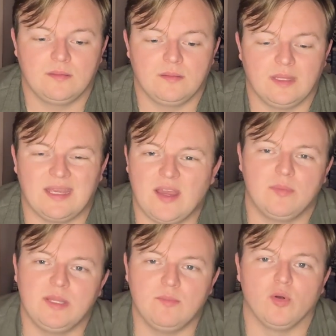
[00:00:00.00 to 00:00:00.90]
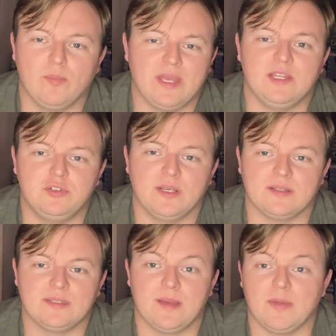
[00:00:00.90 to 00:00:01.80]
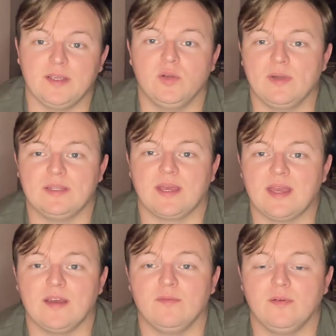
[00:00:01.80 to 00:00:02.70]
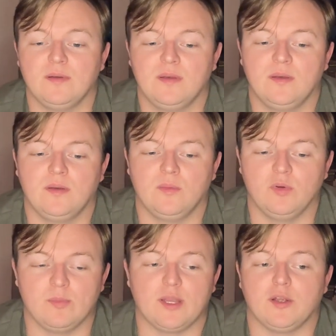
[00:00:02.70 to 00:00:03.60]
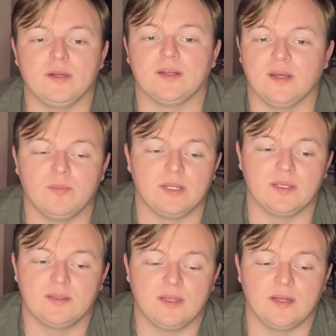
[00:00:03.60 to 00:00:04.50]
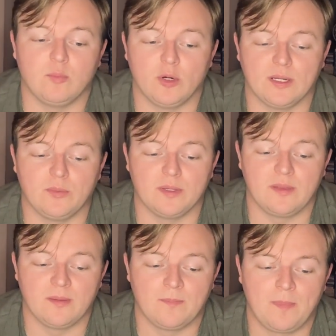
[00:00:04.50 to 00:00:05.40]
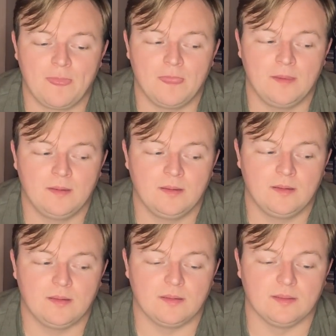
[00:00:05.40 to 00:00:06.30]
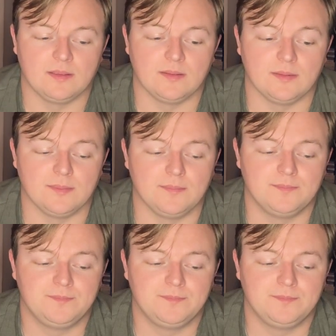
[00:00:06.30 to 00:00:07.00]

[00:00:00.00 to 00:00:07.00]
like, how many more paychecks am I going to have with my current company that I'm working with? Um,